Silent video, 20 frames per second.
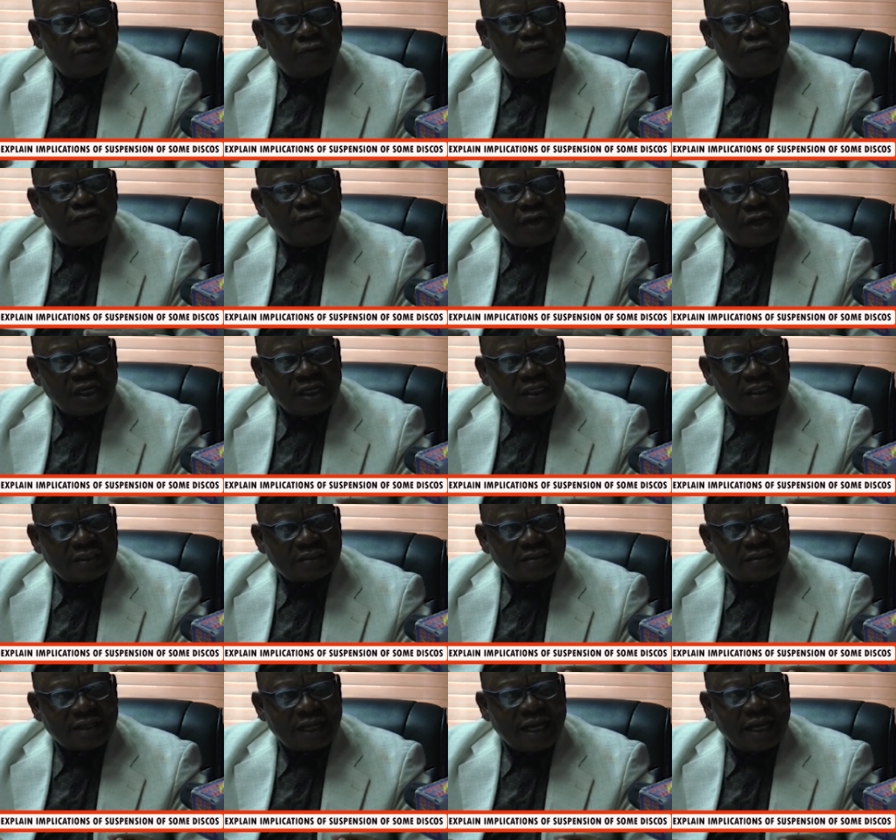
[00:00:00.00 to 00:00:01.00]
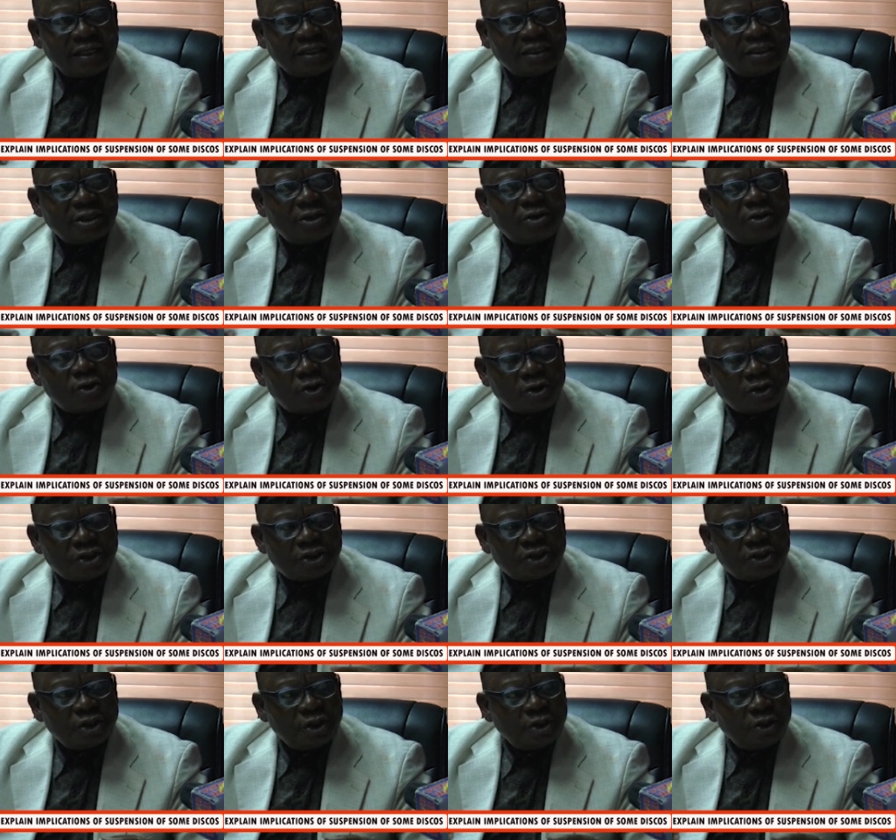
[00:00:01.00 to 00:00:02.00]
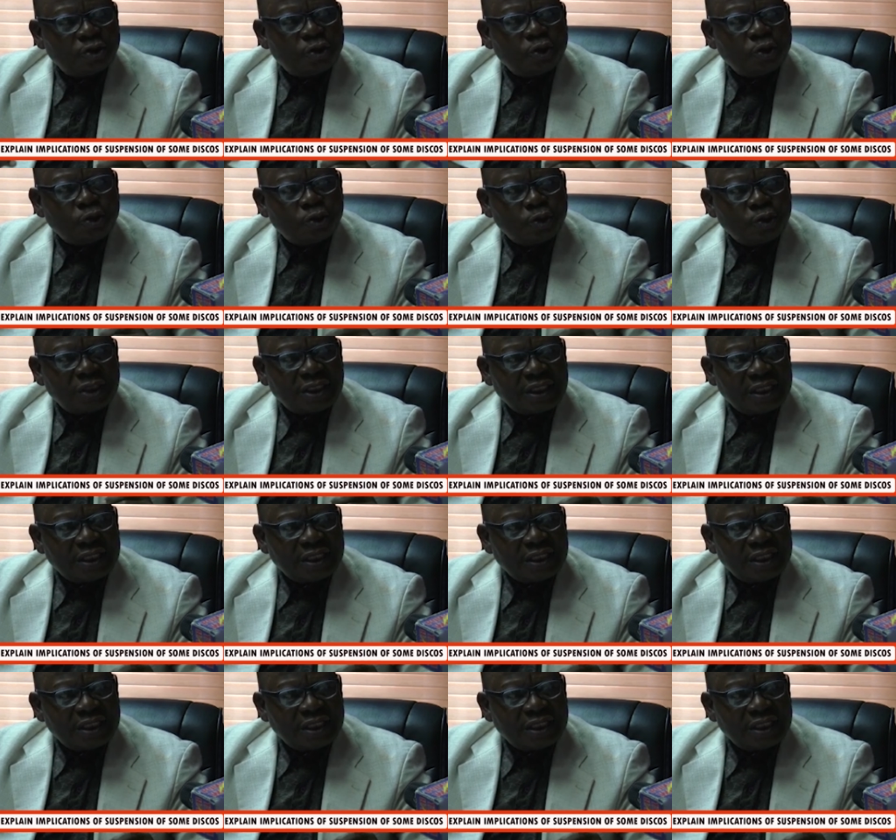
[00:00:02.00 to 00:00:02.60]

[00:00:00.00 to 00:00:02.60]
feel it and rush to do the